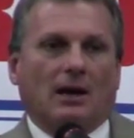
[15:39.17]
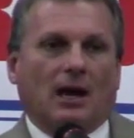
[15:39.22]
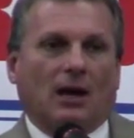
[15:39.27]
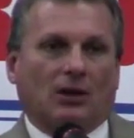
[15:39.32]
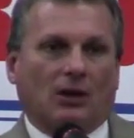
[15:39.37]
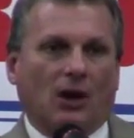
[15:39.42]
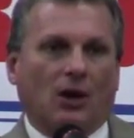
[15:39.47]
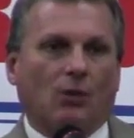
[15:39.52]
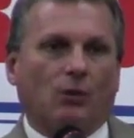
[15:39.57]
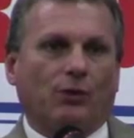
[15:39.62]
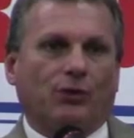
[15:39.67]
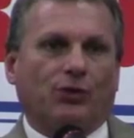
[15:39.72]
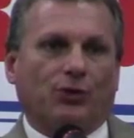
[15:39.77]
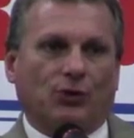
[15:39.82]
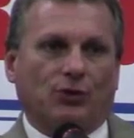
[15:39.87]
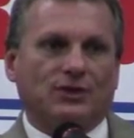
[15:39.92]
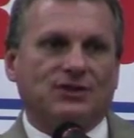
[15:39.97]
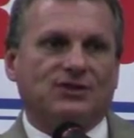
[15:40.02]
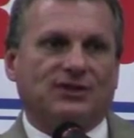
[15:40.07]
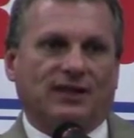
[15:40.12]
along with
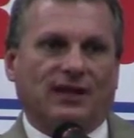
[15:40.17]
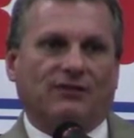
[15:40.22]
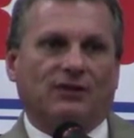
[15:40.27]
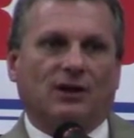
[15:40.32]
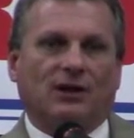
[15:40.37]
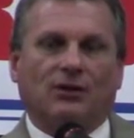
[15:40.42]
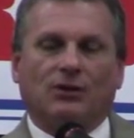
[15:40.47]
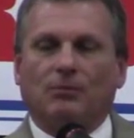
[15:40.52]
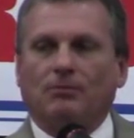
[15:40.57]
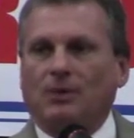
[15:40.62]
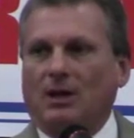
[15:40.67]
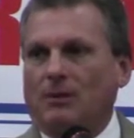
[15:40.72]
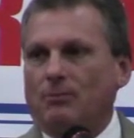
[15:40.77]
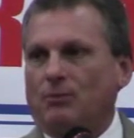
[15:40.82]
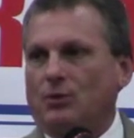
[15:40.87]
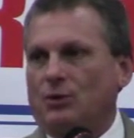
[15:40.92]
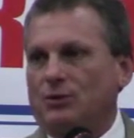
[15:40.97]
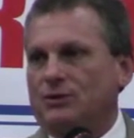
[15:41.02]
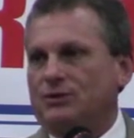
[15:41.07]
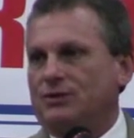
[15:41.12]
37 other
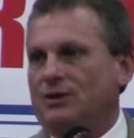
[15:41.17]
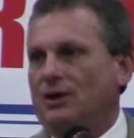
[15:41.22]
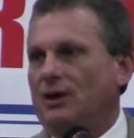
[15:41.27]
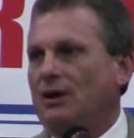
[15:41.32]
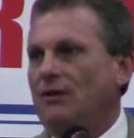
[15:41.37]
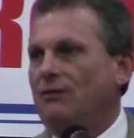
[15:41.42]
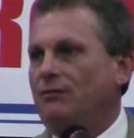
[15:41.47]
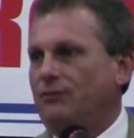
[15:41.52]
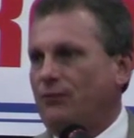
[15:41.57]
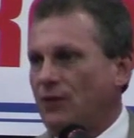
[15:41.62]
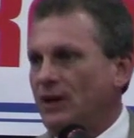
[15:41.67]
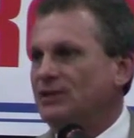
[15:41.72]
members, uh,